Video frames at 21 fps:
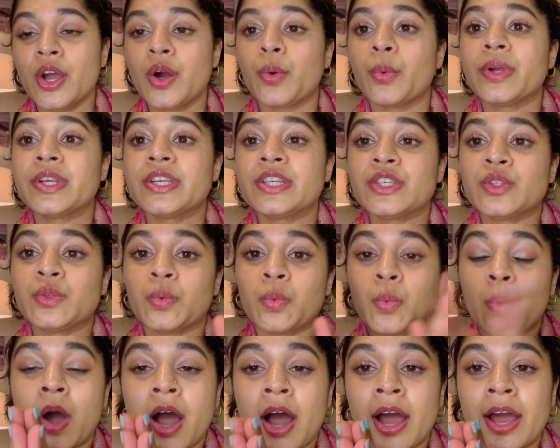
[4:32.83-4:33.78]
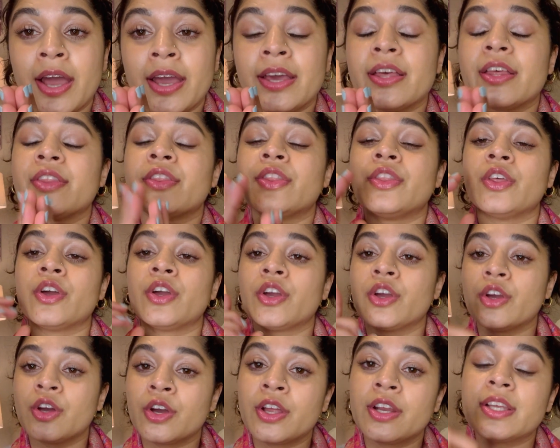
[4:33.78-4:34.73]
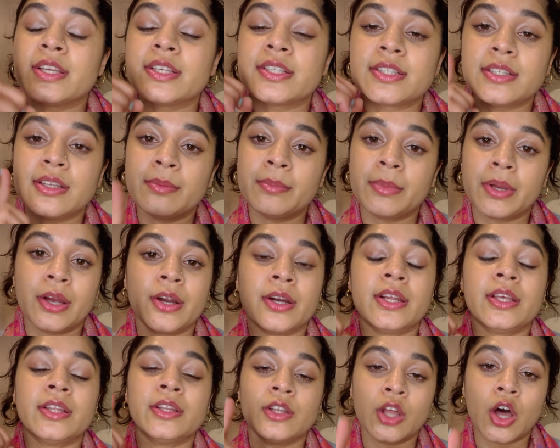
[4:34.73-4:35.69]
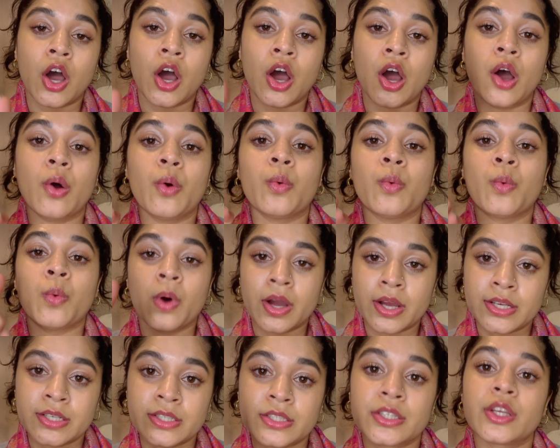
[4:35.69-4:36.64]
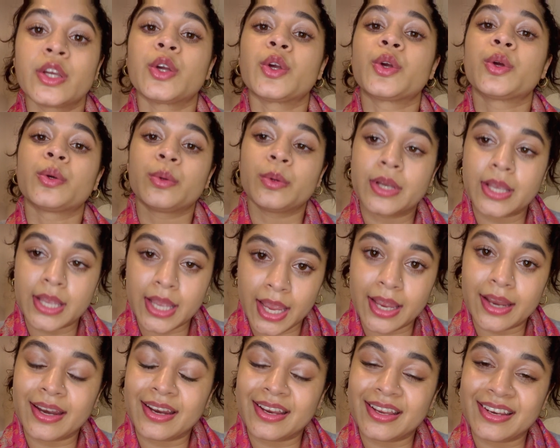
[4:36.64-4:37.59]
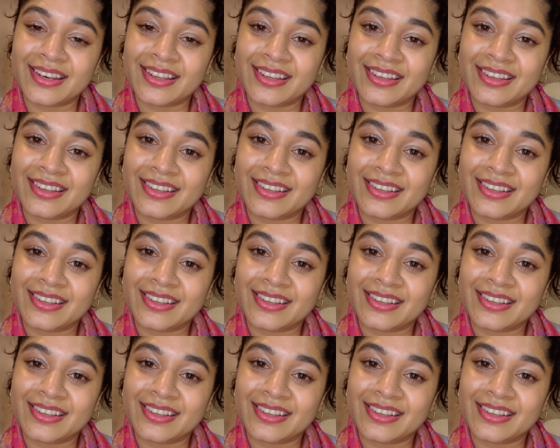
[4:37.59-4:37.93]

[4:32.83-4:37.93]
which is why the Good Samaritan Law was created.